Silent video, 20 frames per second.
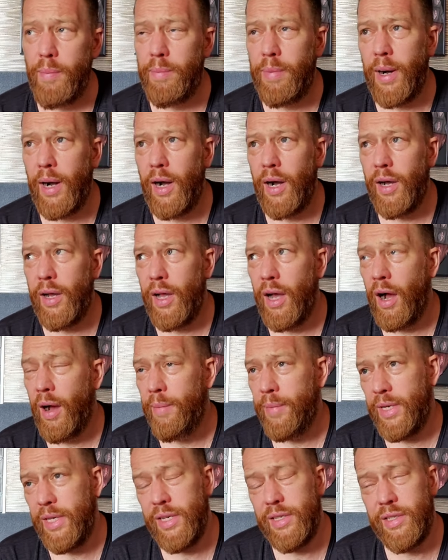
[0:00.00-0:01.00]
but
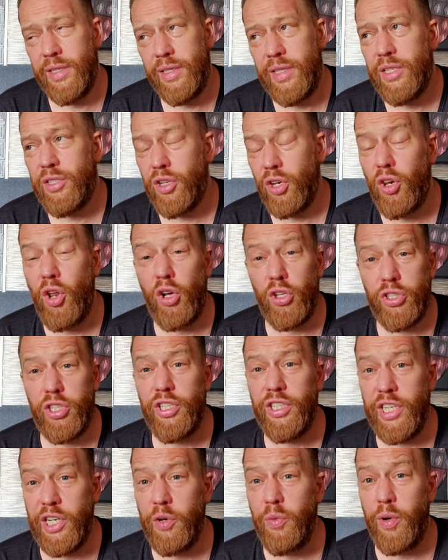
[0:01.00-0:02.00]
um, there's a lot to
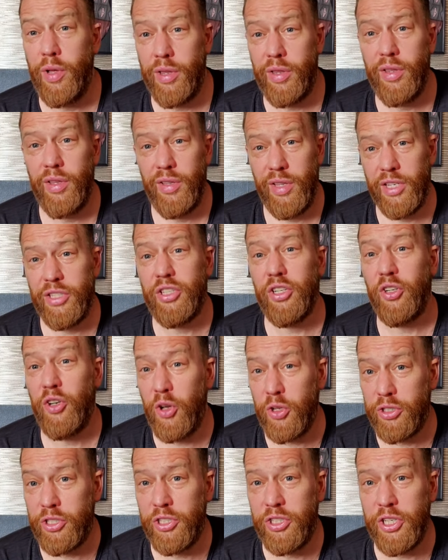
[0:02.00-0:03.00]
deal with. That's a
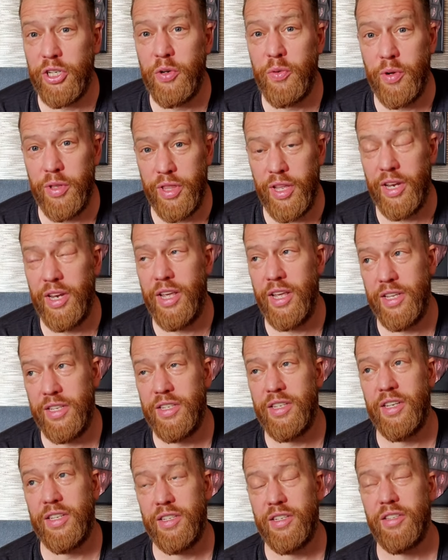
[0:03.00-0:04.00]
lot to deal with, and
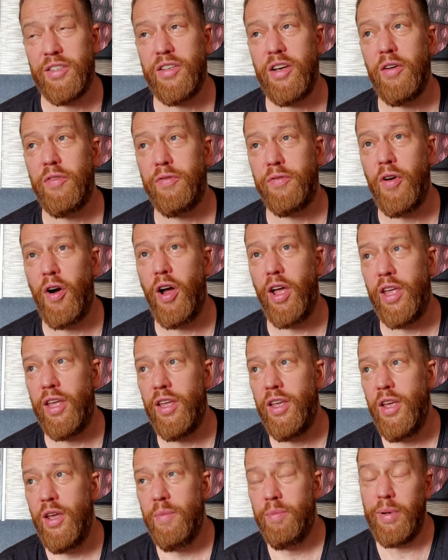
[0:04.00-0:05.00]
it's it's a tough fight,
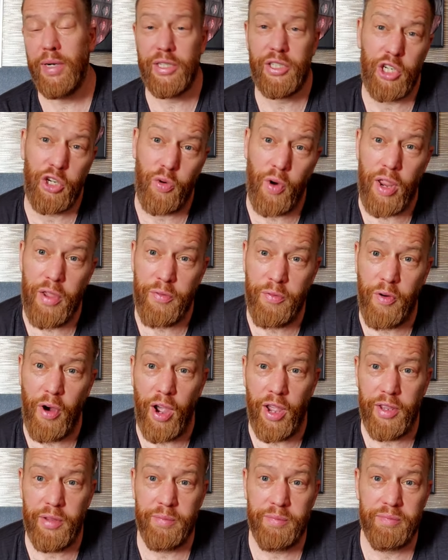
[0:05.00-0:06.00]
but it's a great
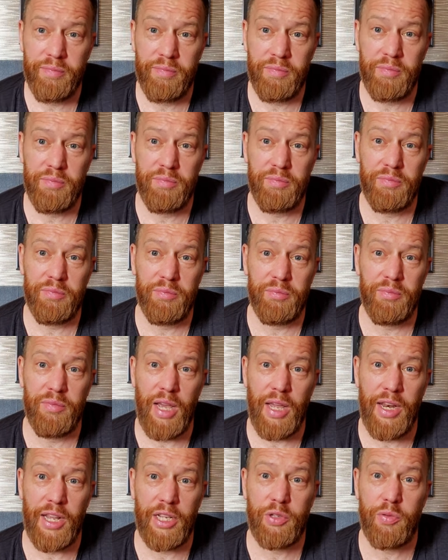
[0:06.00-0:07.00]
fight,
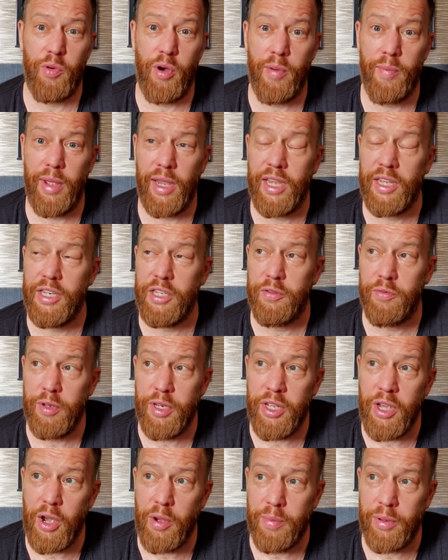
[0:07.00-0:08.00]
and that's why I'm making this
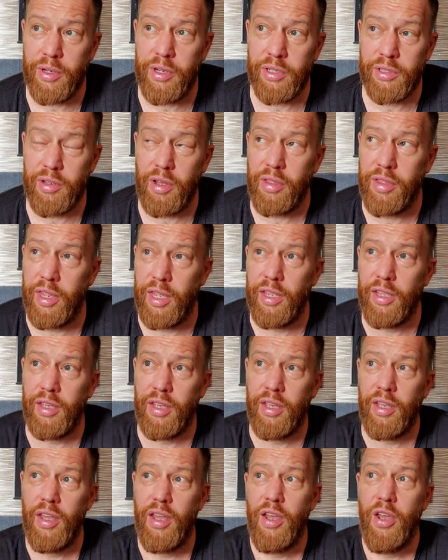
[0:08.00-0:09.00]
video because I
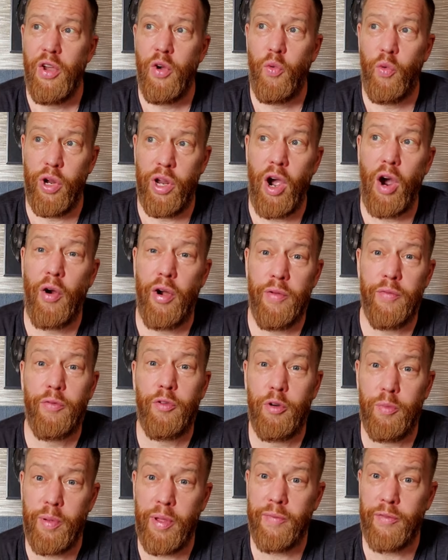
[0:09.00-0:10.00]
think we are in
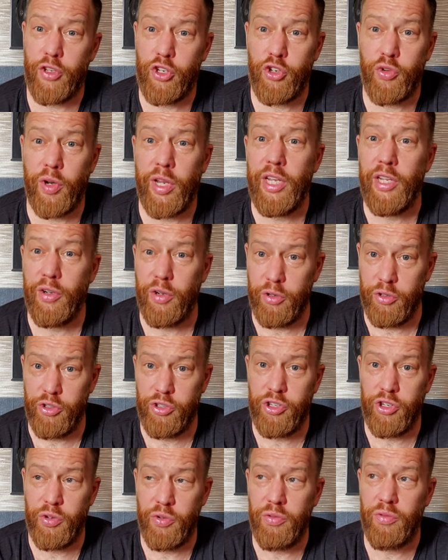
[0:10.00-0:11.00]
for a bit of a treat on
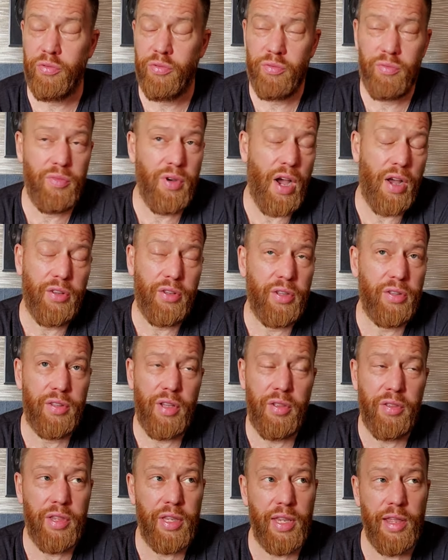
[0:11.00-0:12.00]
June. I
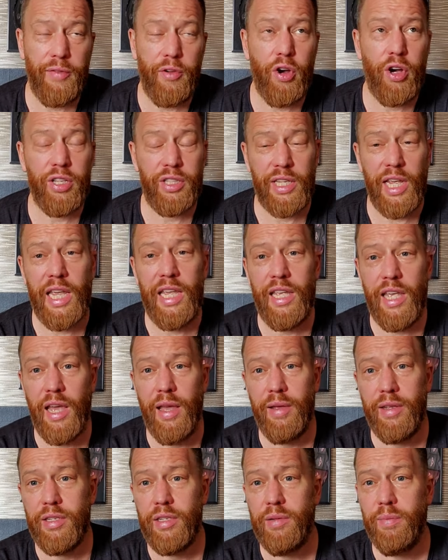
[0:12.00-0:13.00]
don't think they've got a date
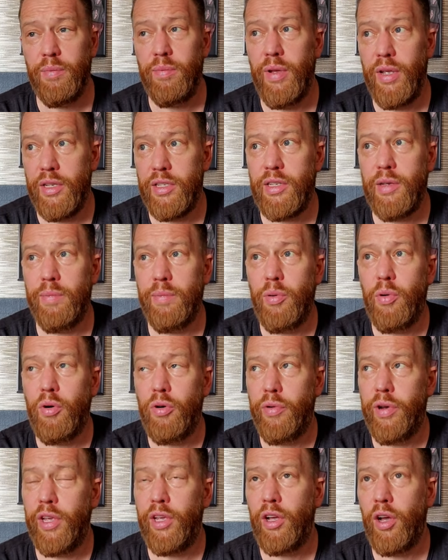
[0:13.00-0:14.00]
yet. It's in it's in
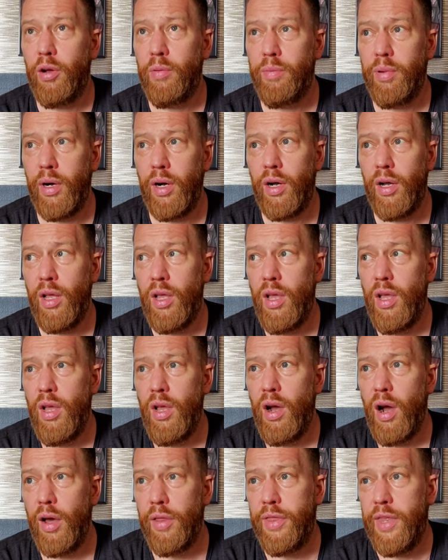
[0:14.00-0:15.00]
Puerto Rico, but
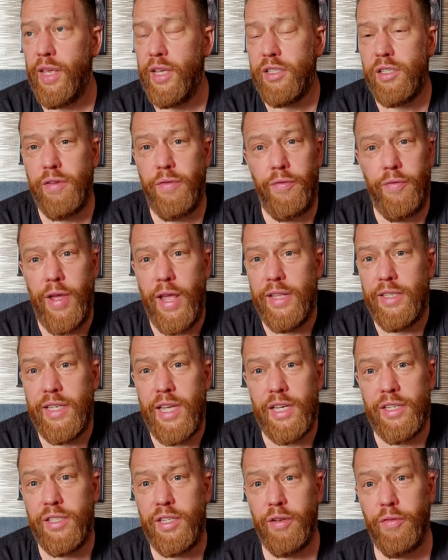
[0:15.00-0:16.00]
I think it's a
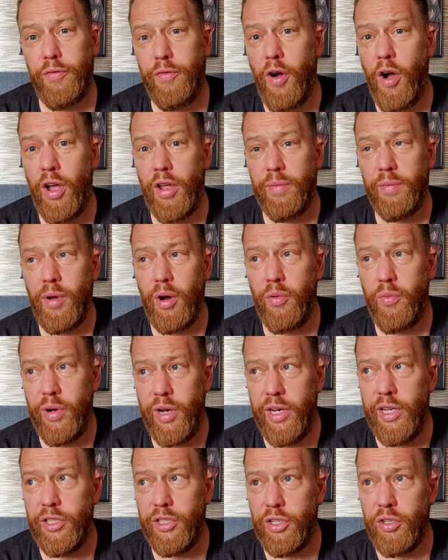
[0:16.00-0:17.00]
fantastic fight. I
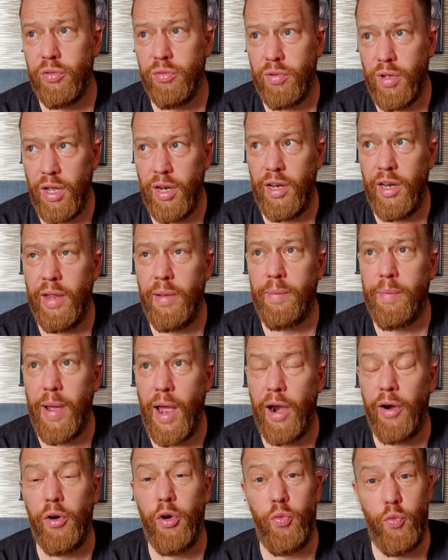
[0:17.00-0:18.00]
really do. And Liam
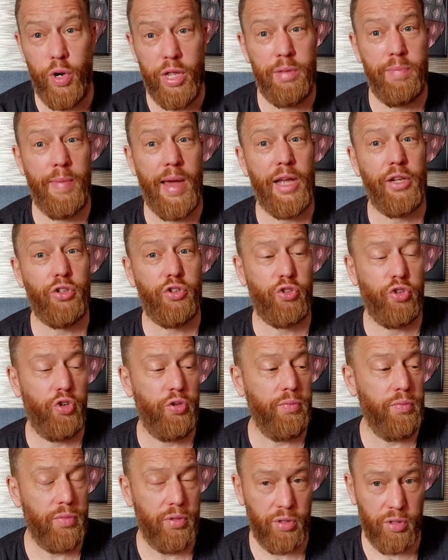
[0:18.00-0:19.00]
Paro with
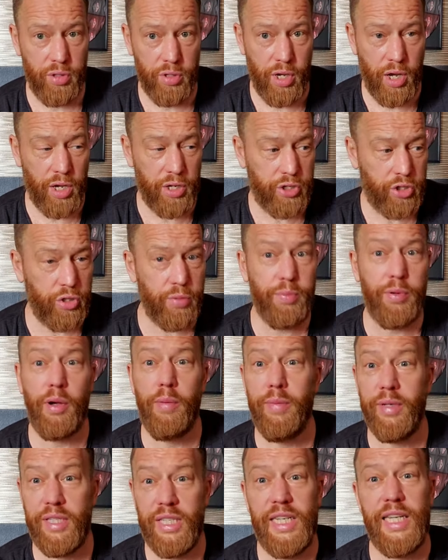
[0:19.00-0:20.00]
Matchroom, uh,
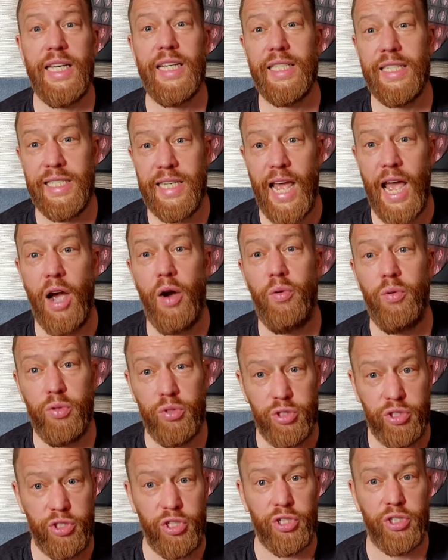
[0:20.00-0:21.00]
Subriel Matias now
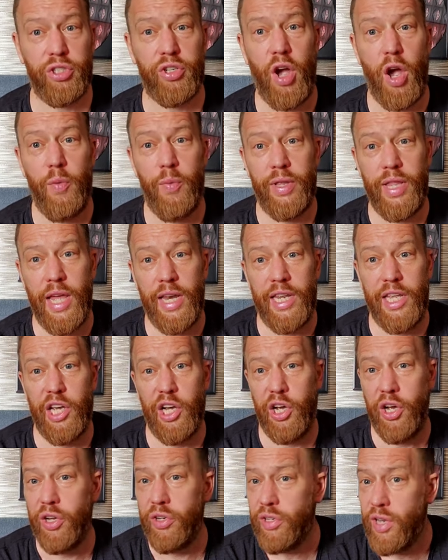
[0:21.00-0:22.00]
just signed with Eddie
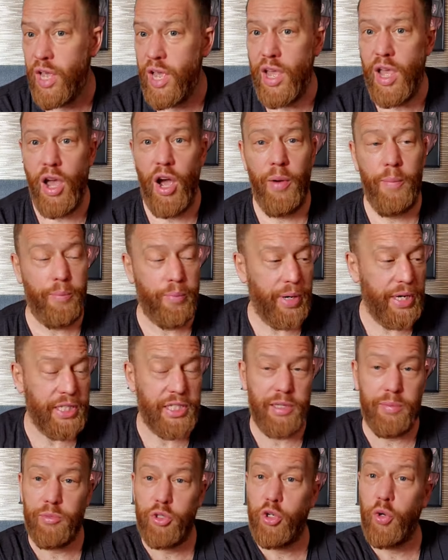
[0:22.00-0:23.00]
Hearn
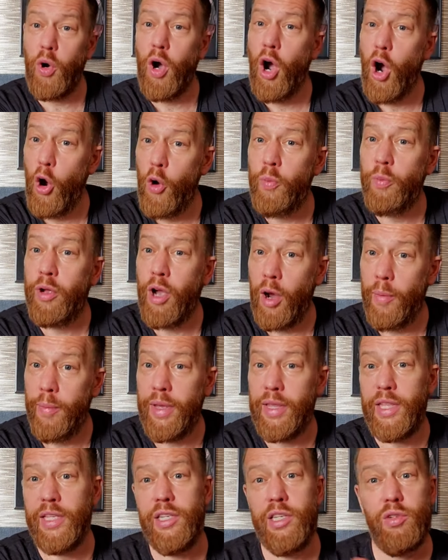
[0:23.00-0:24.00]
brings him to a
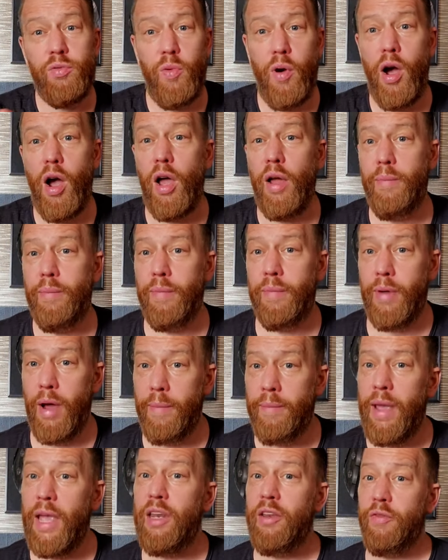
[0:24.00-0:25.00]
homecoming. This is what I'm, i
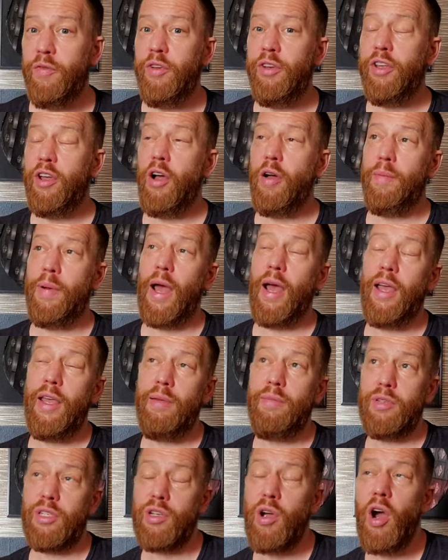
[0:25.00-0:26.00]
made a video about
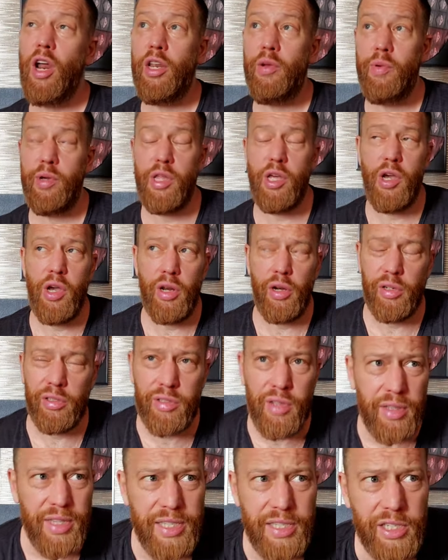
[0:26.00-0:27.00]
him signing with Hearn. I was
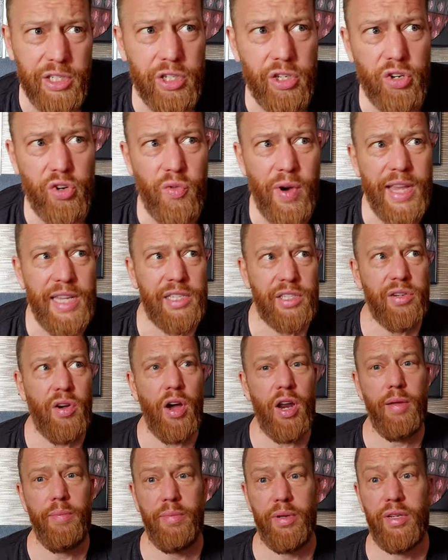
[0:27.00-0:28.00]
like, this is a great
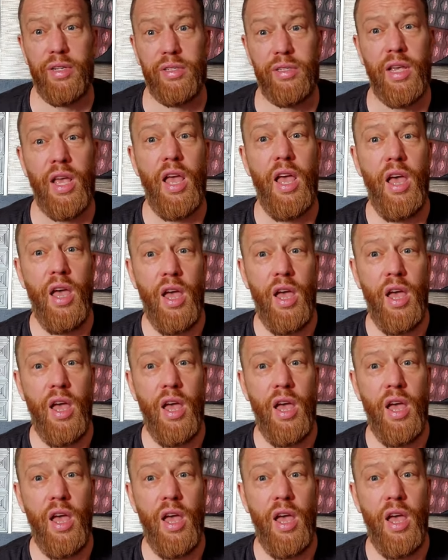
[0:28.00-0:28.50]
signing because